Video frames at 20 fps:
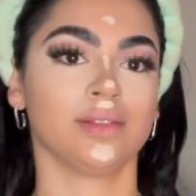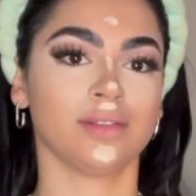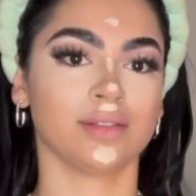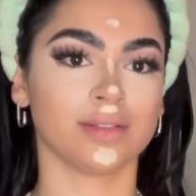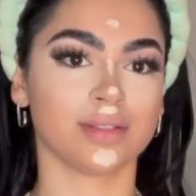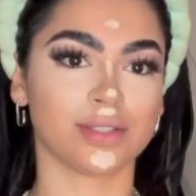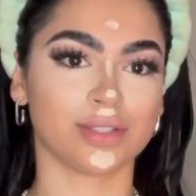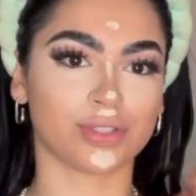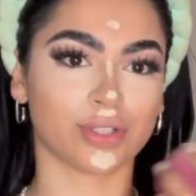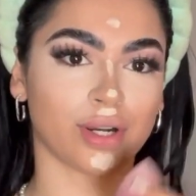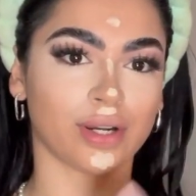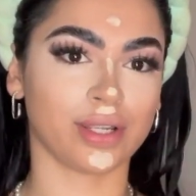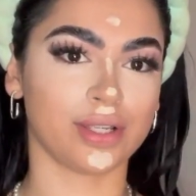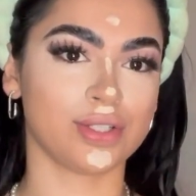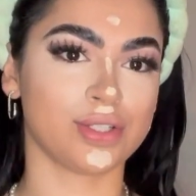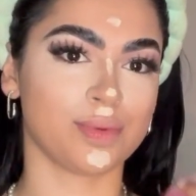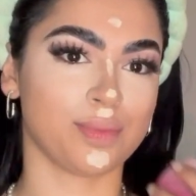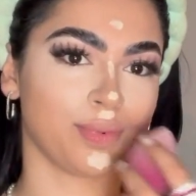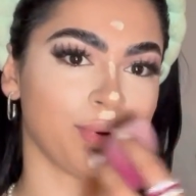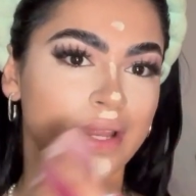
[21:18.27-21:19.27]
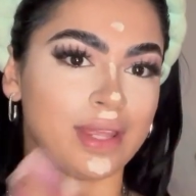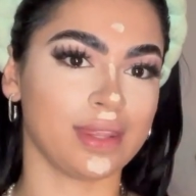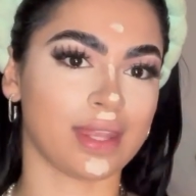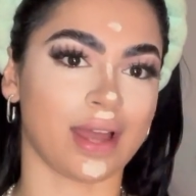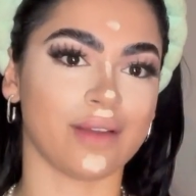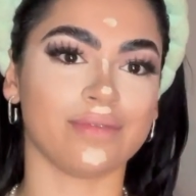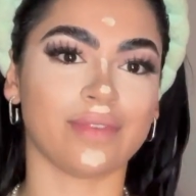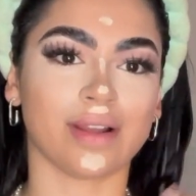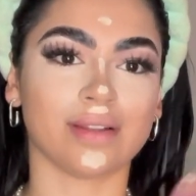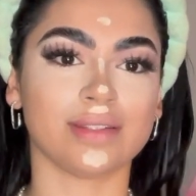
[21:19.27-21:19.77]
starting to bring
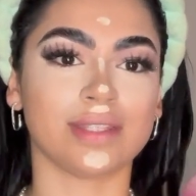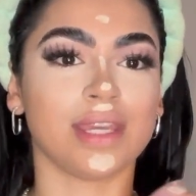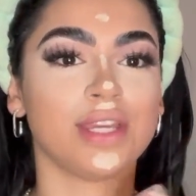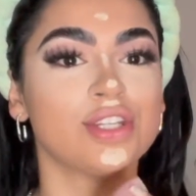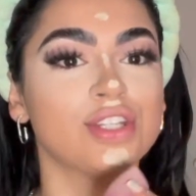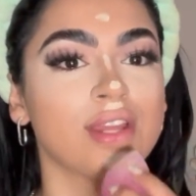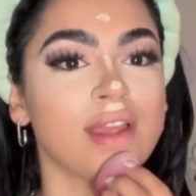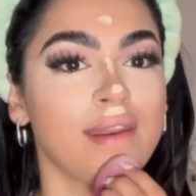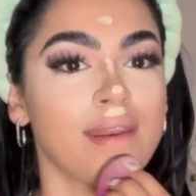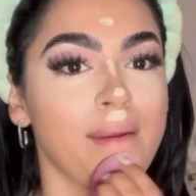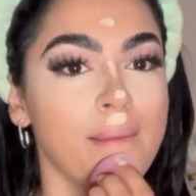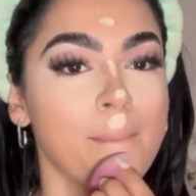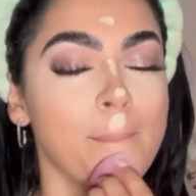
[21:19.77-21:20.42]
that foundation